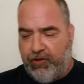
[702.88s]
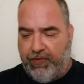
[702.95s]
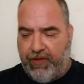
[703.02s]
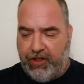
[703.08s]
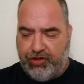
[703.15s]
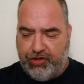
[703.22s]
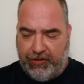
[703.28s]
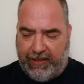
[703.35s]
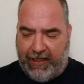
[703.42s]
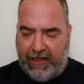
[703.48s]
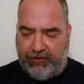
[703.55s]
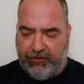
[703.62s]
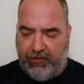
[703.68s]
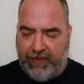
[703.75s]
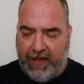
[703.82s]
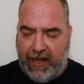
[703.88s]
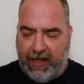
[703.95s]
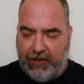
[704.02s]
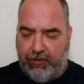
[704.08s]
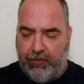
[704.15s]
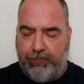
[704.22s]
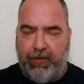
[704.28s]
this, you can't do
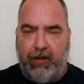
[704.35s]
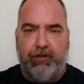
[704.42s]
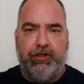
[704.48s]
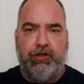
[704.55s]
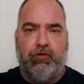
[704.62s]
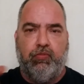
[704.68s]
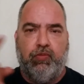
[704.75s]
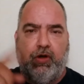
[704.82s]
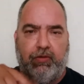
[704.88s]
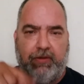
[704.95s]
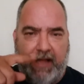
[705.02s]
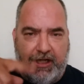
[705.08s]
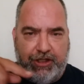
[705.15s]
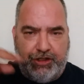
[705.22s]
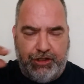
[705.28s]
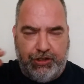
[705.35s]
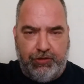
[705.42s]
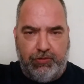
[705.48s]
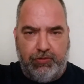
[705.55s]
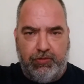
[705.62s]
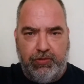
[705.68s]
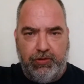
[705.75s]
that, but we'll let you,